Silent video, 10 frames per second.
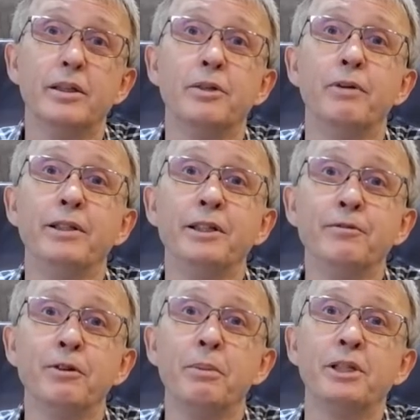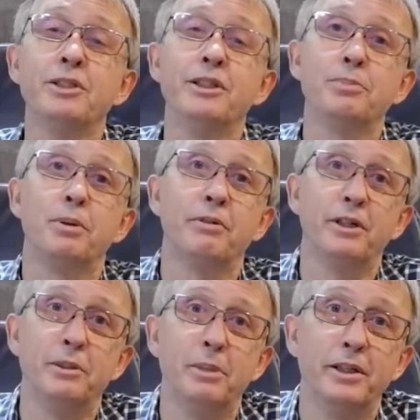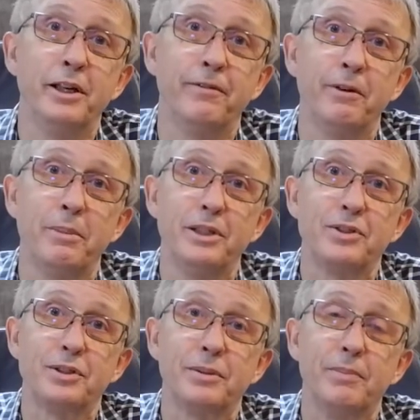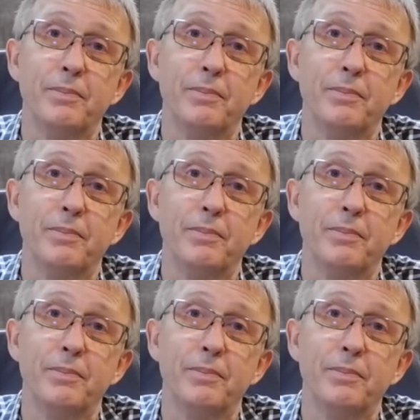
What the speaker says: The weight information is provided by the FMS.